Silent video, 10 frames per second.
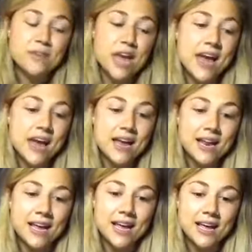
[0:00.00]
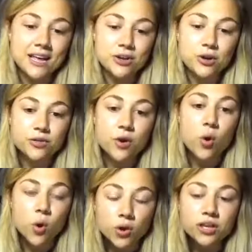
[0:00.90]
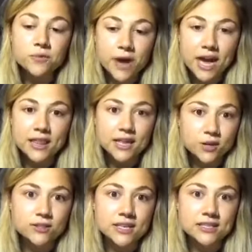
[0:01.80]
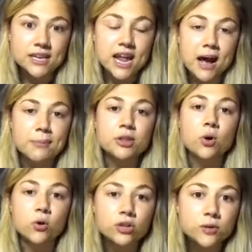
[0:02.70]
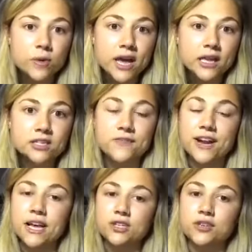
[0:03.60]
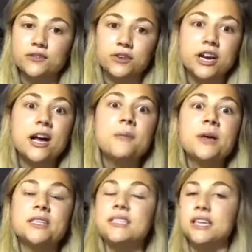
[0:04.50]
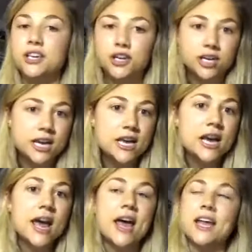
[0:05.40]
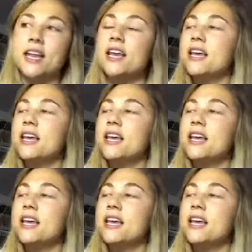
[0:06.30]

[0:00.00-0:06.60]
And, the only way that those things can happen, the only way there's financial freedom and security and,